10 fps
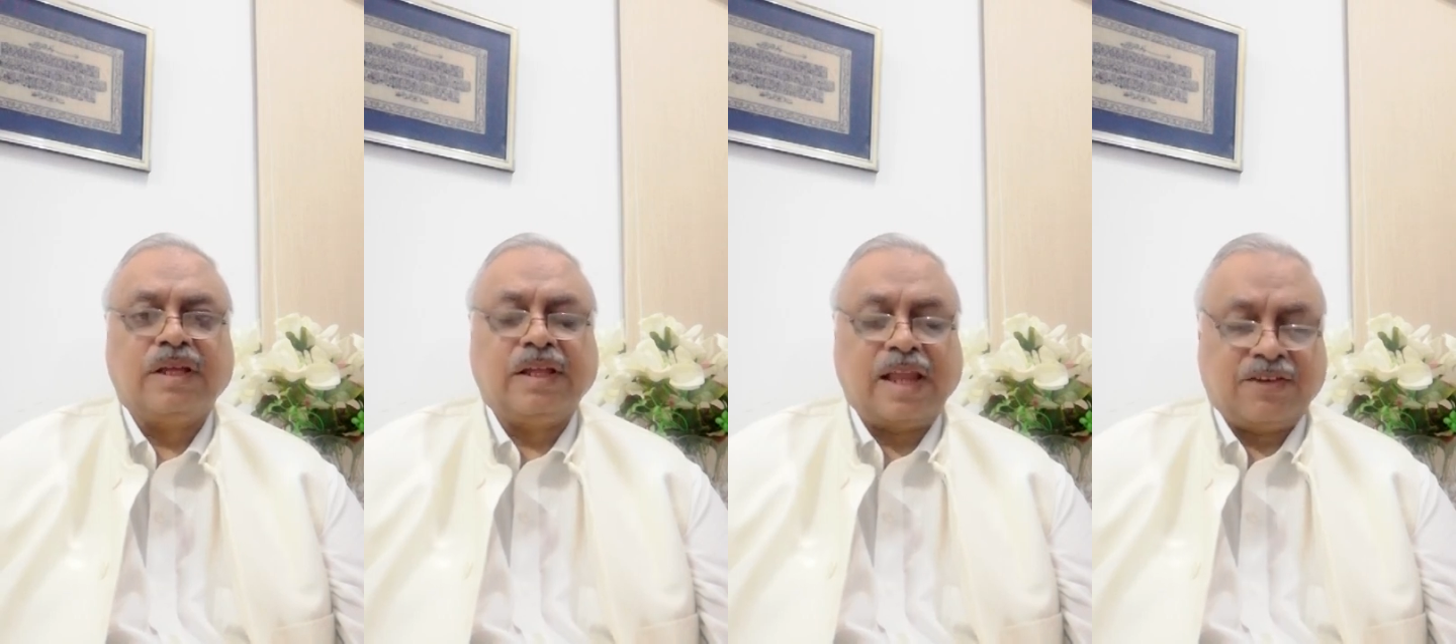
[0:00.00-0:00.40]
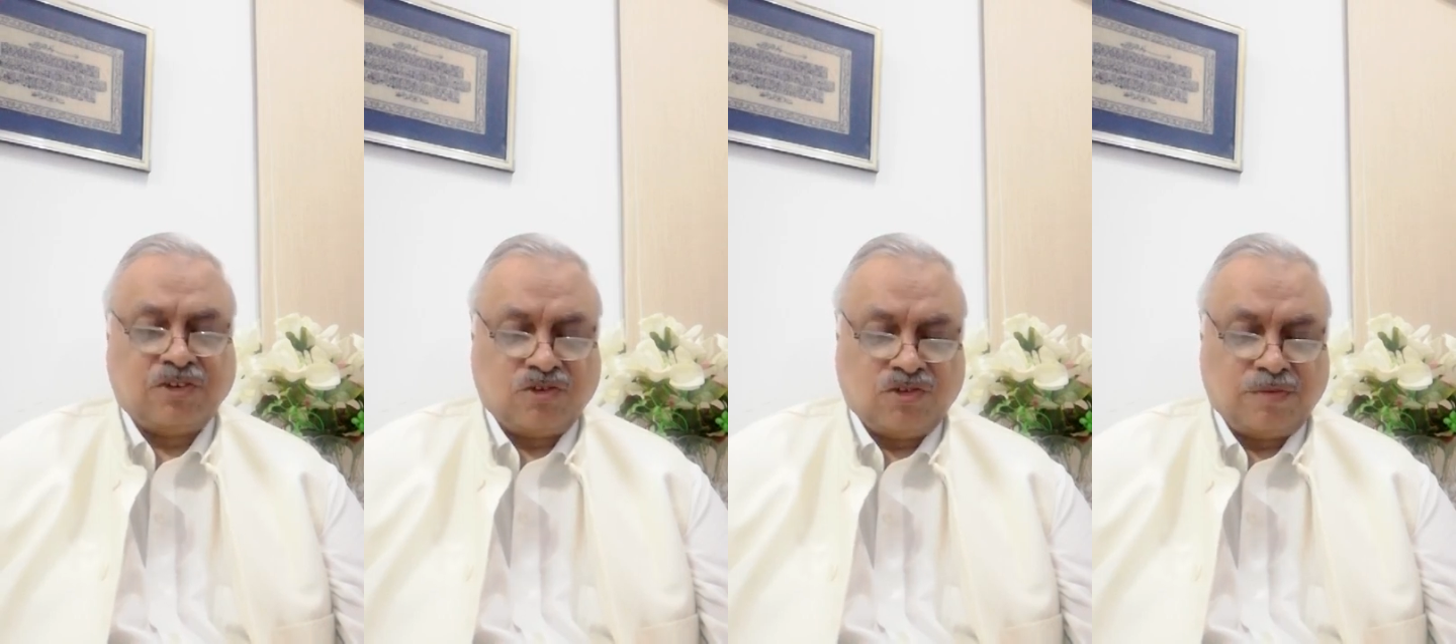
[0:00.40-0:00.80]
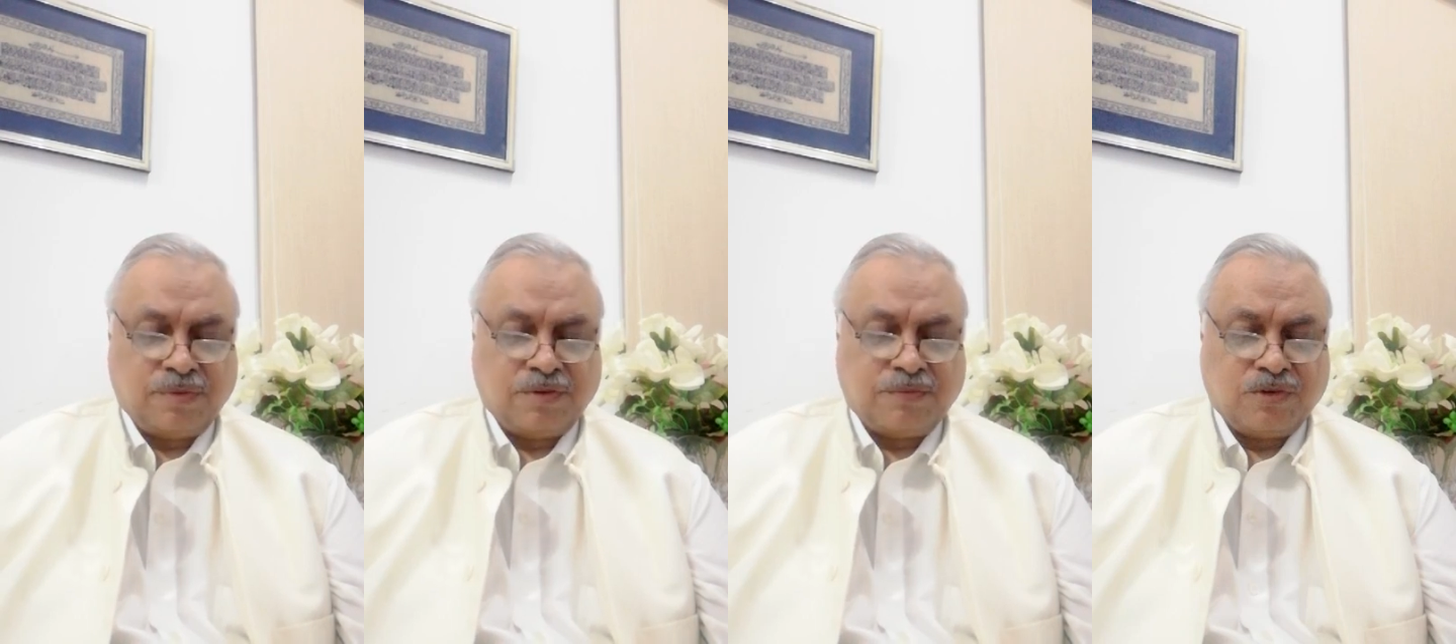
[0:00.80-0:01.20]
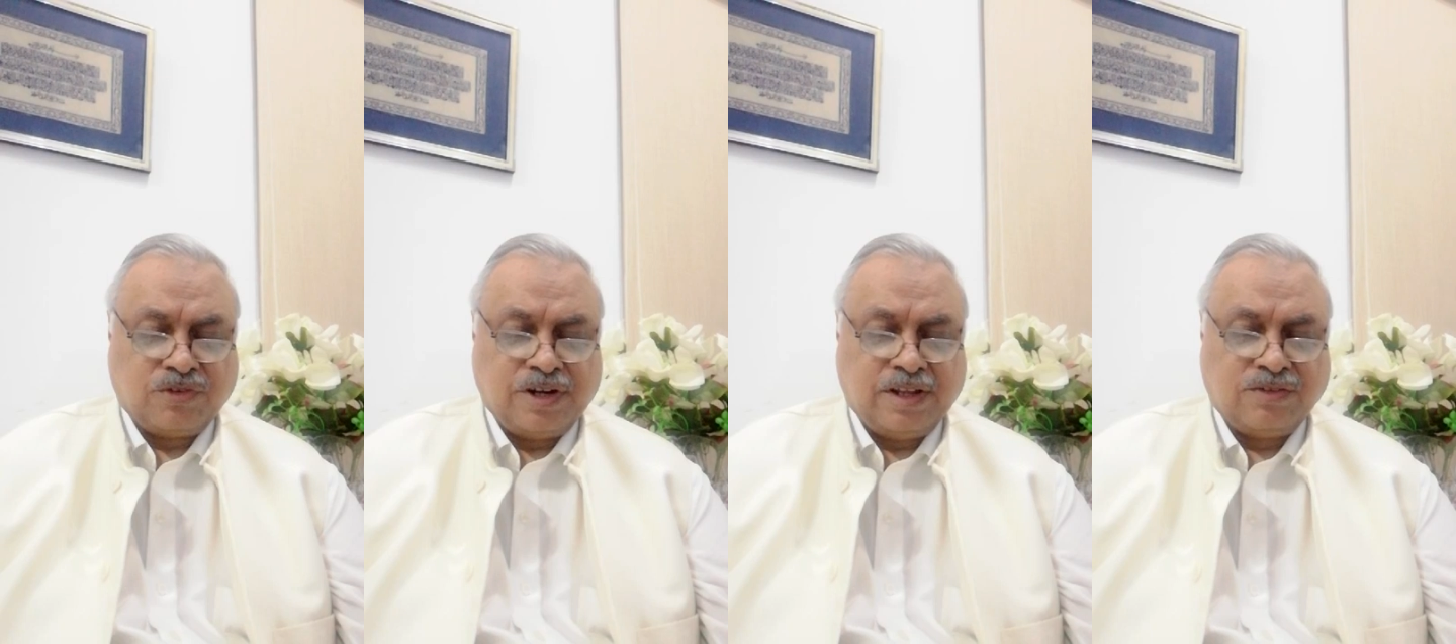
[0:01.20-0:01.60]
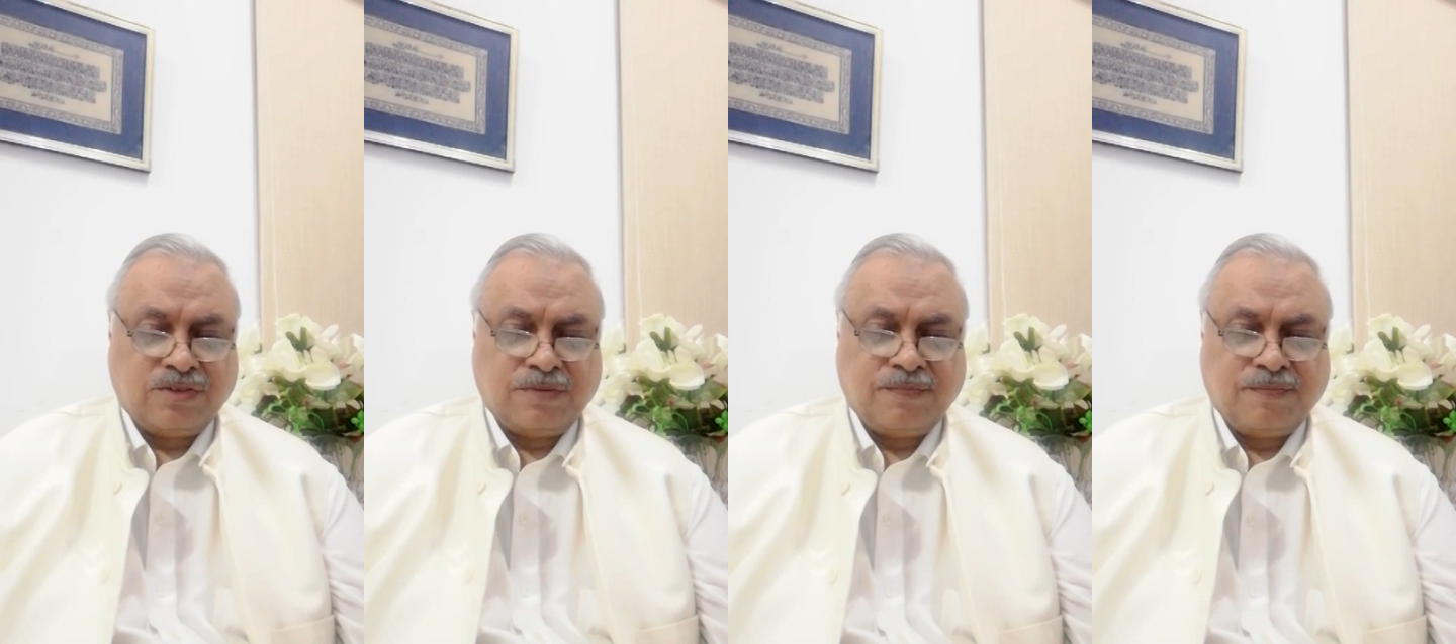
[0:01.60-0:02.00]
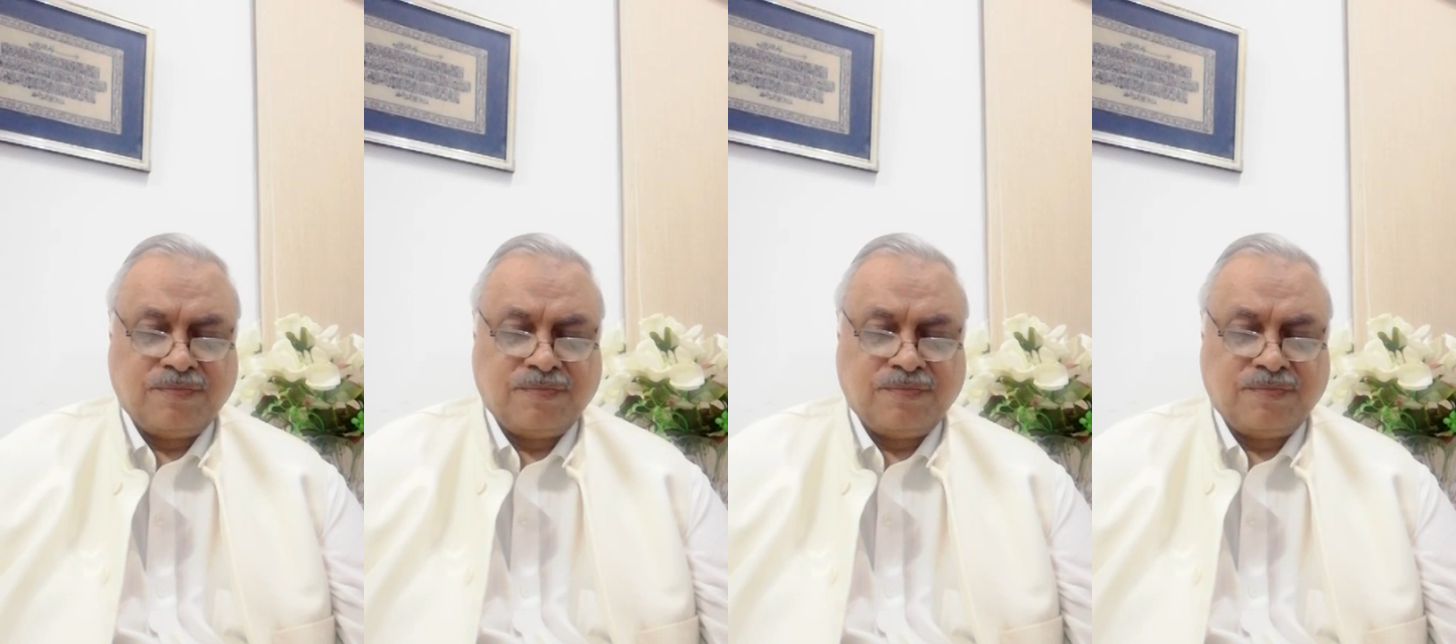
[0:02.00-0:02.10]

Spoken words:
in execution proceedings,